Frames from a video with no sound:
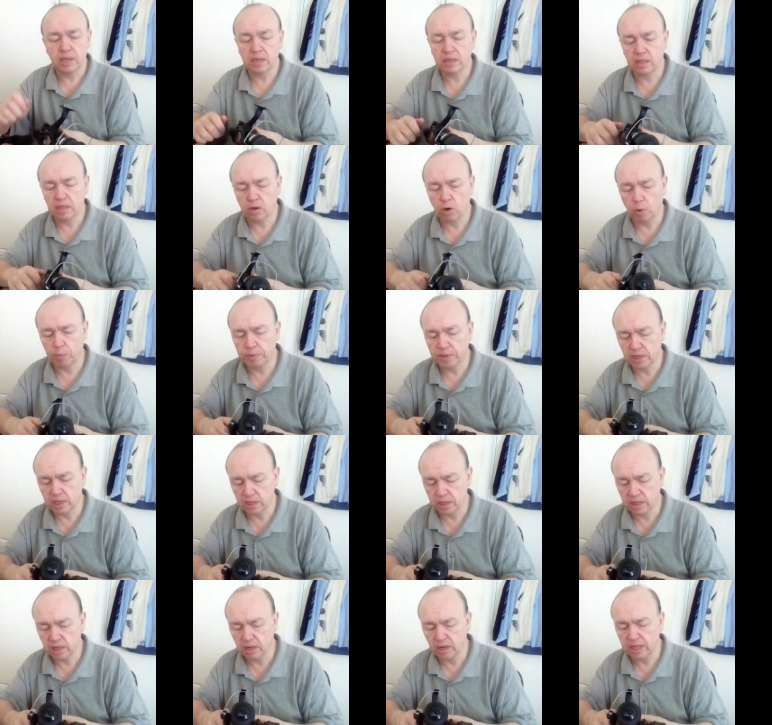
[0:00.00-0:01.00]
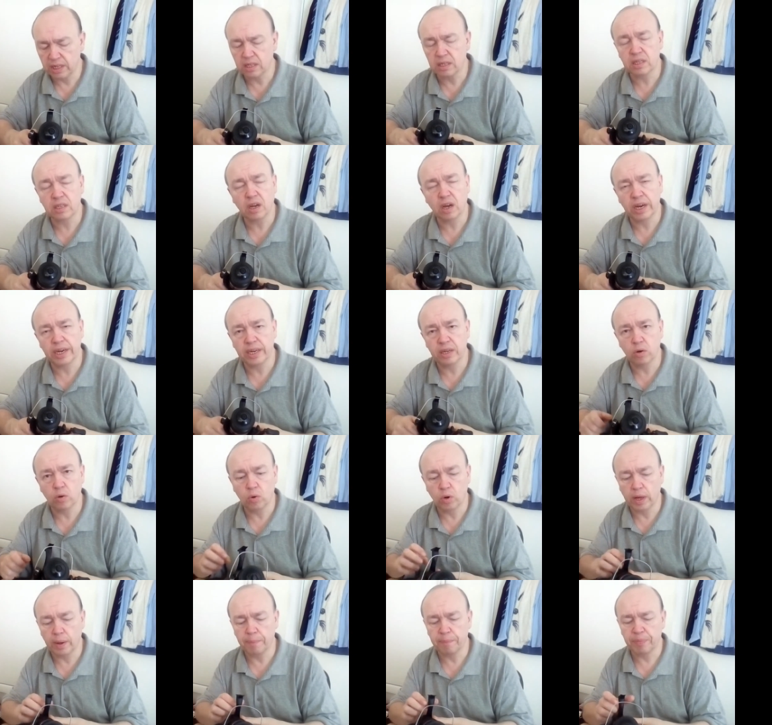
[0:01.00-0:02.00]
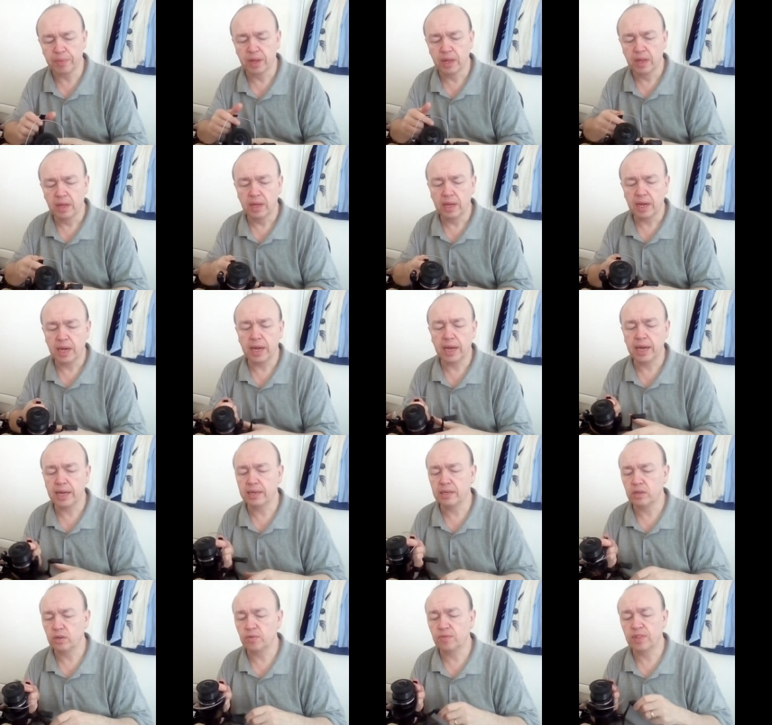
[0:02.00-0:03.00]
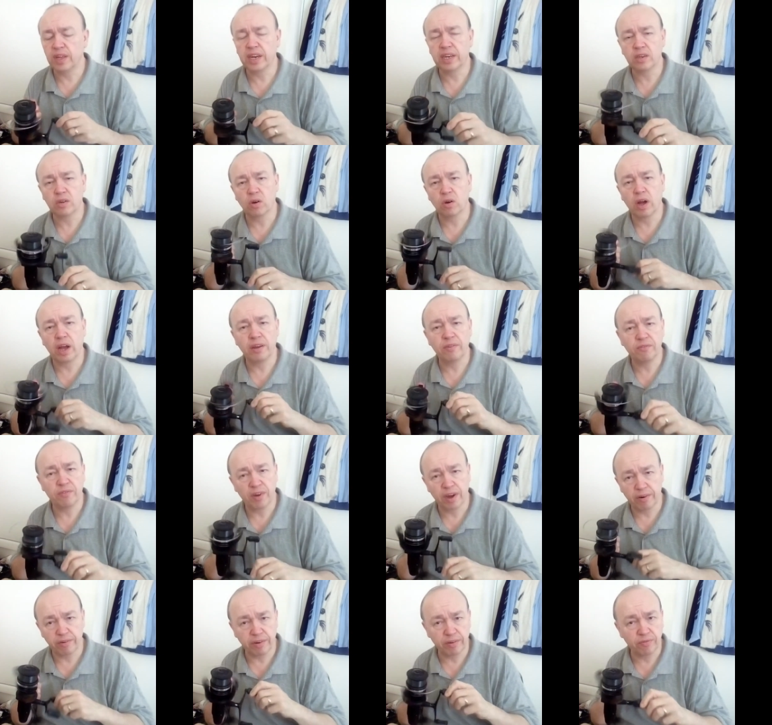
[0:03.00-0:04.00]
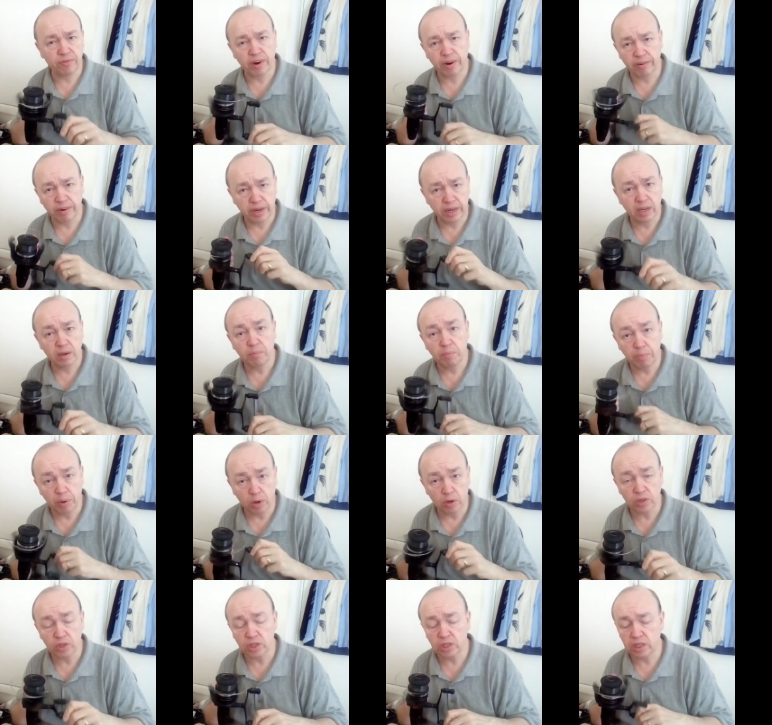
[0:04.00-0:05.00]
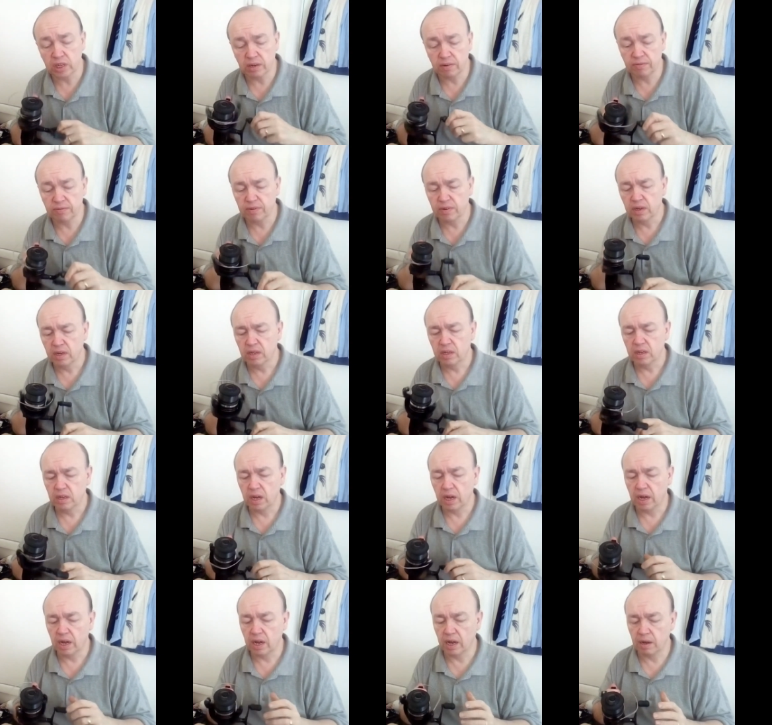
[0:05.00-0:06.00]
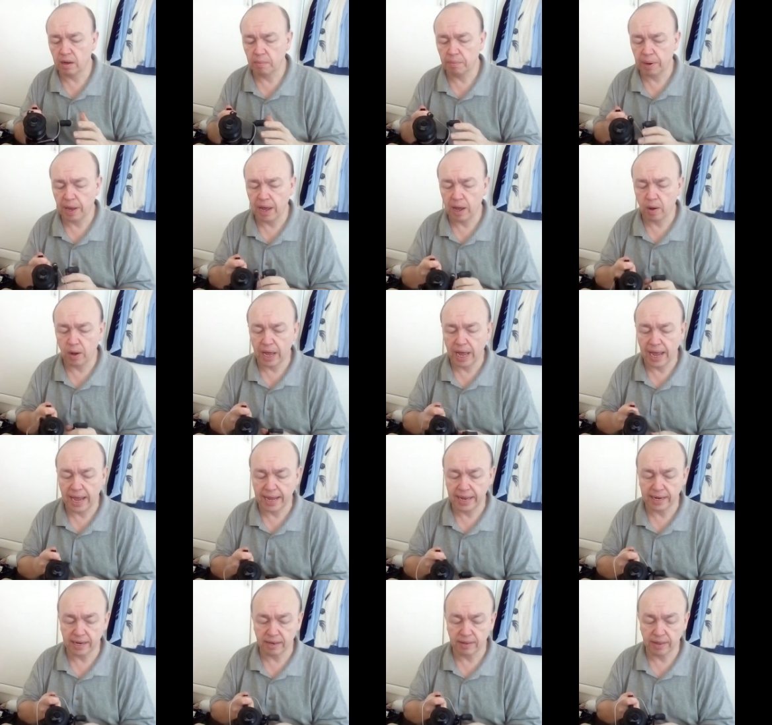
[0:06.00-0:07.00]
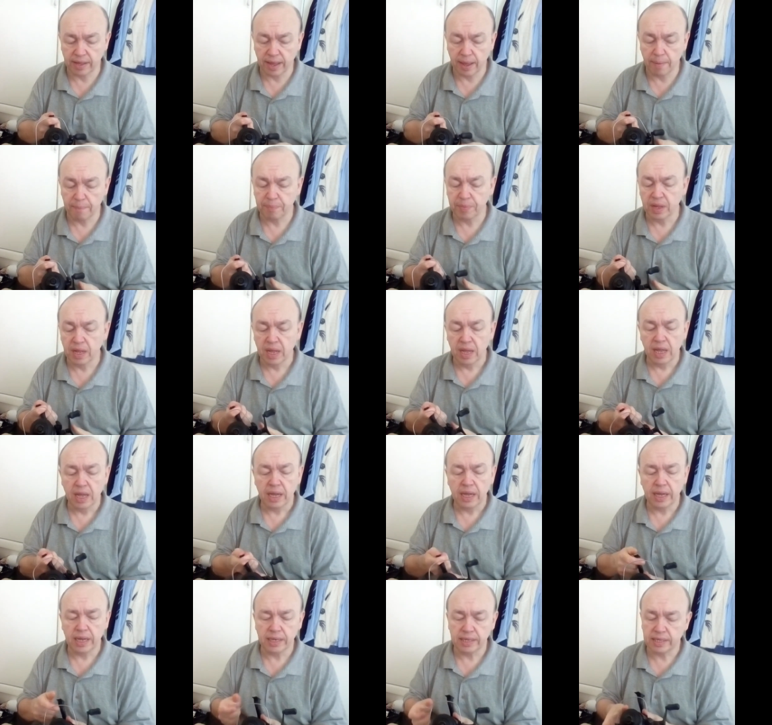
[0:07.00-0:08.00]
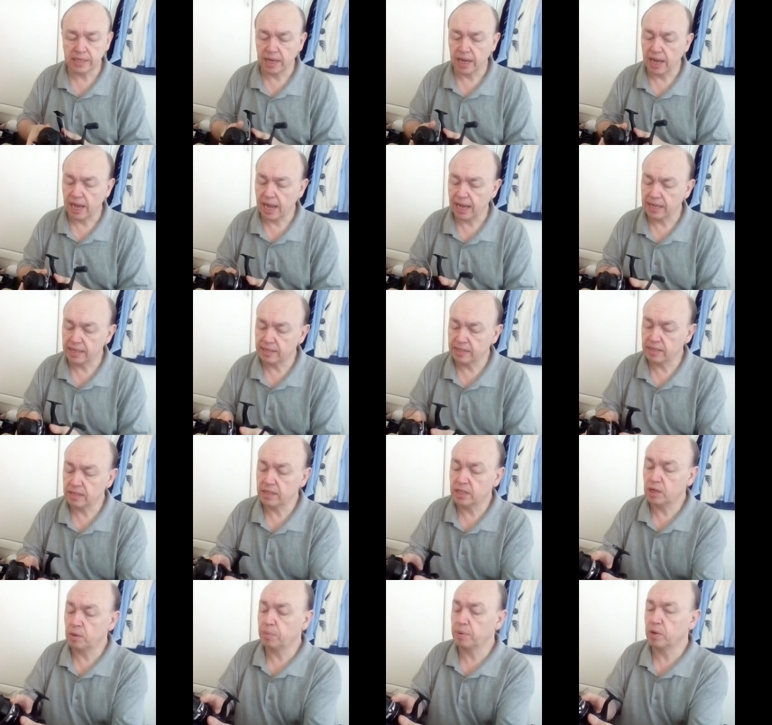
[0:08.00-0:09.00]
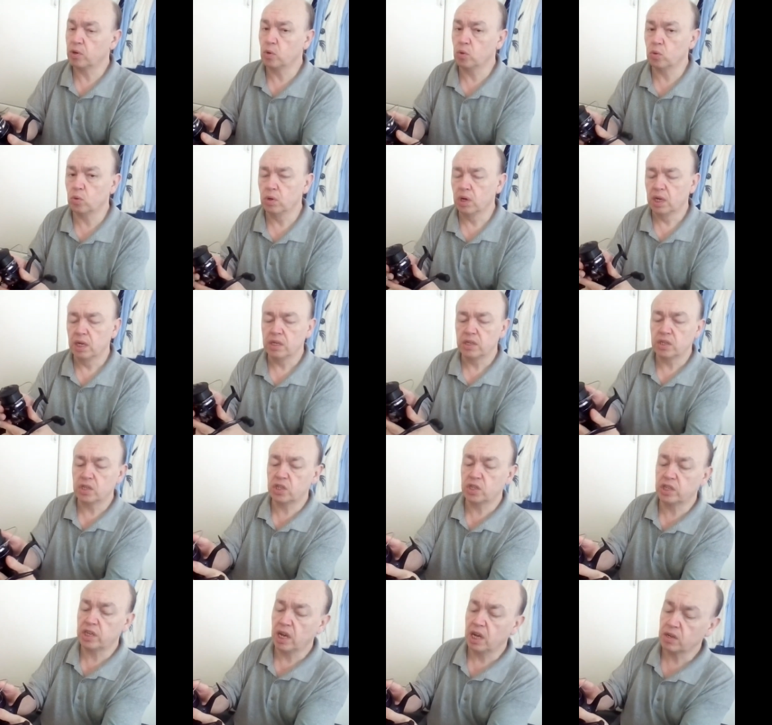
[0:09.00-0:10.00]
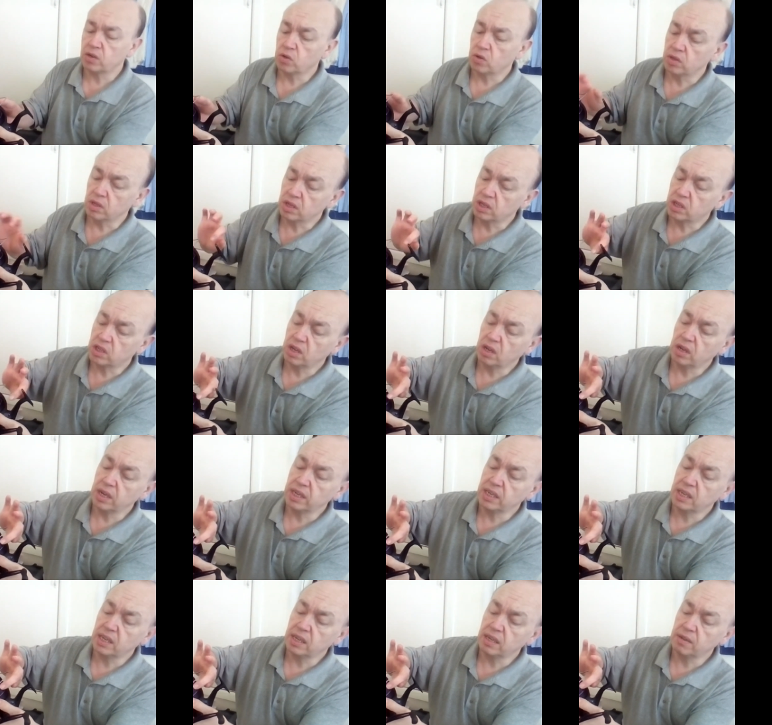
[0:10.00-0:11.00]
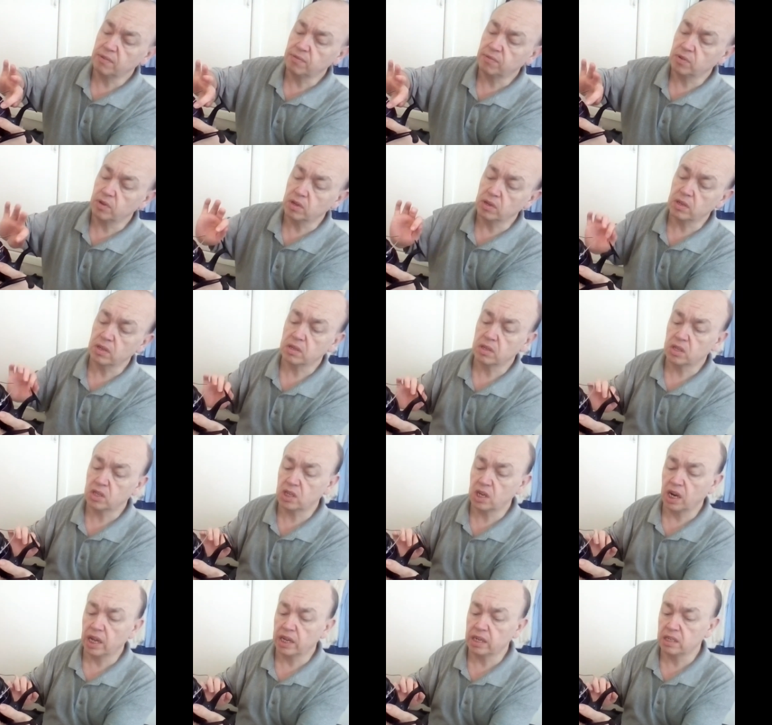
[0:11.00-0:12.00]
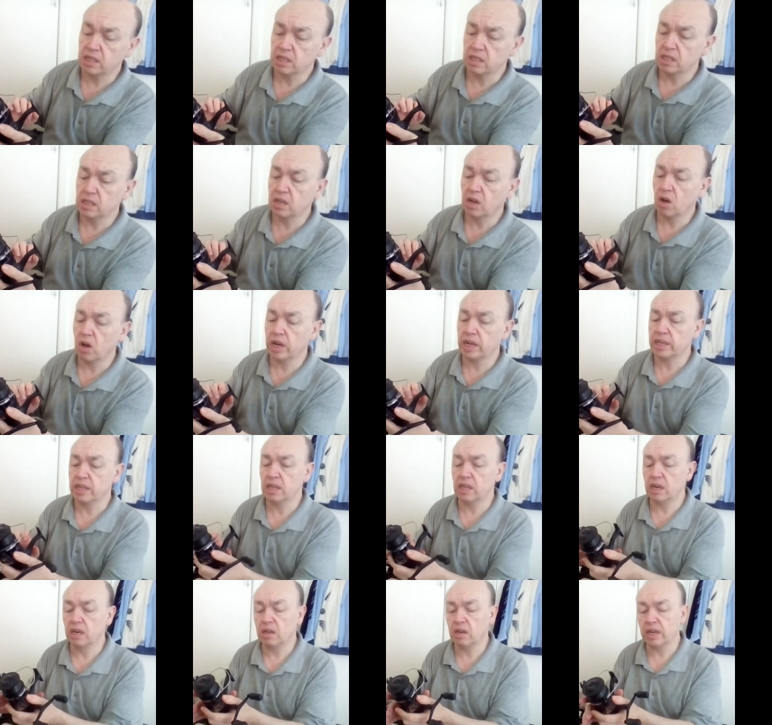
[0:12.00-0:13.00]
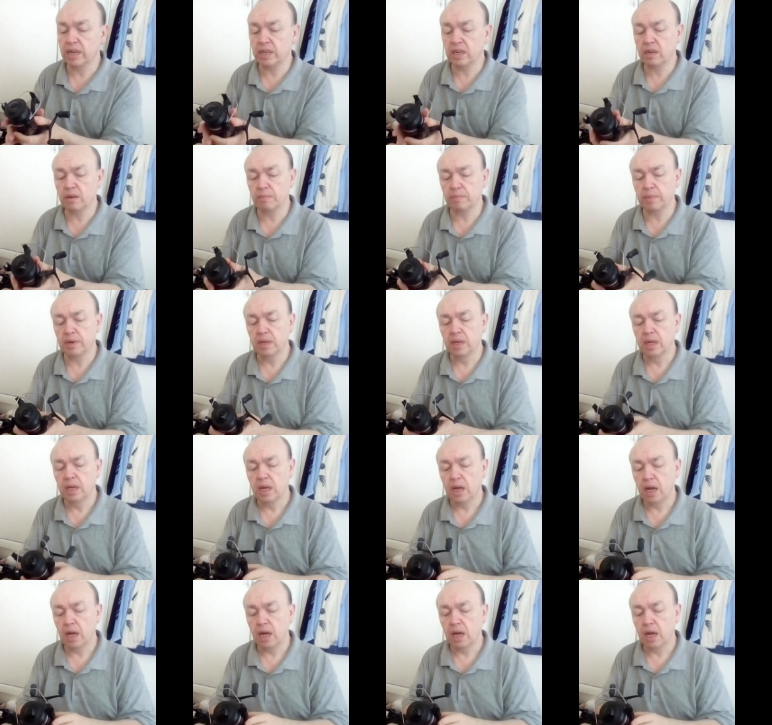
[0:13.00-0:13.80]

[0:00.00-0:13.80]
into the opposite side and tighten it all up. And you've then got a very, very positive power handle there. It has the typical stud on the side here for selecting and tying your line up.